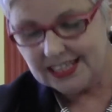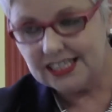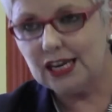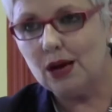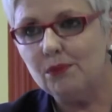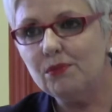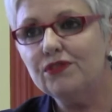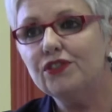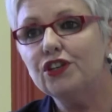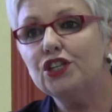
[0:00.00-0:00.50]

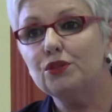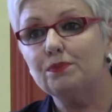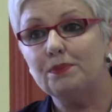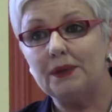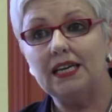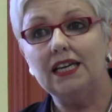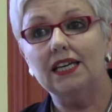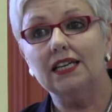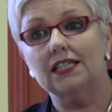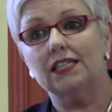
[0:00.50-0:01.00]
Some of the
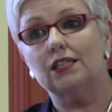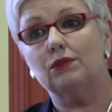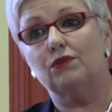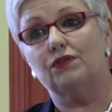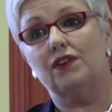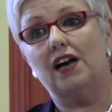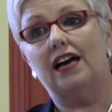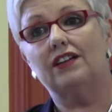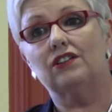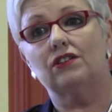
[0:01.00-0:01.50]
debates
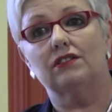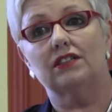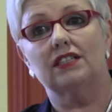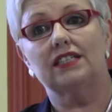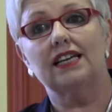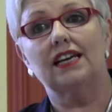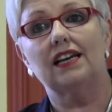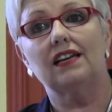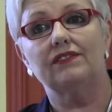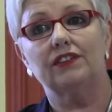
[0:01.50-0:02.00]
that we've had on
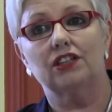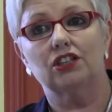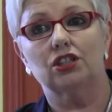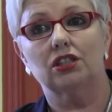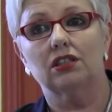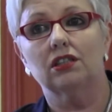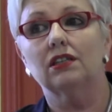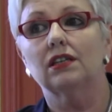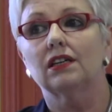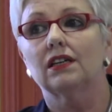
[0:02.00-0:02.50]
the
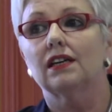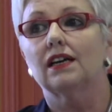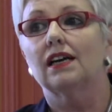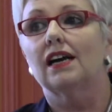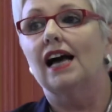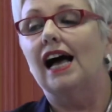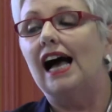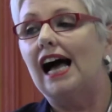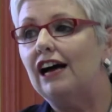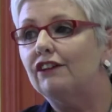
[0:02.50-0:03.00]
television
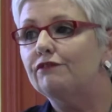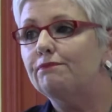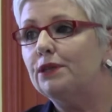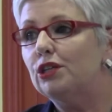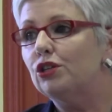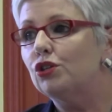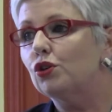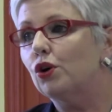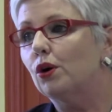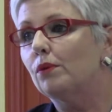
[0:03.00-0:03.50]

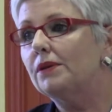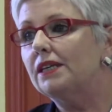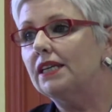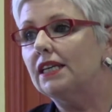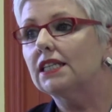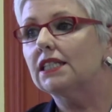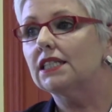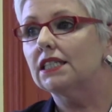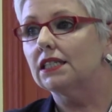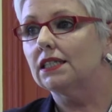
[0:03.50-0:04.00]
have been
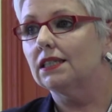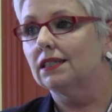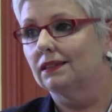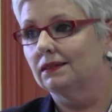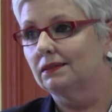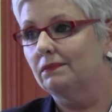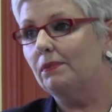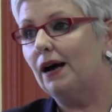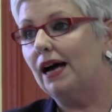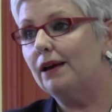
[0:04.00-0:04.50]
dominated
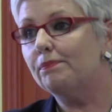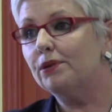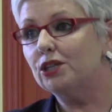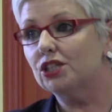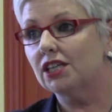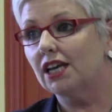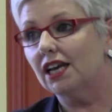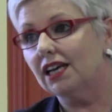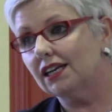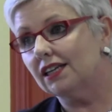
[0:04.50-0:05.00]
by
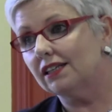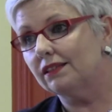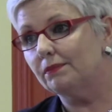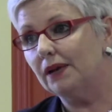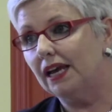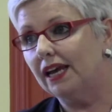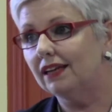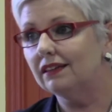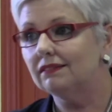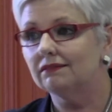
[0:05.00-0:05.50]

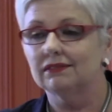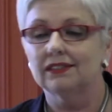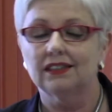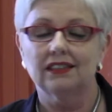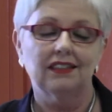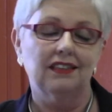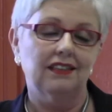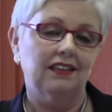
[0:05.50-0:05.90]
particular men.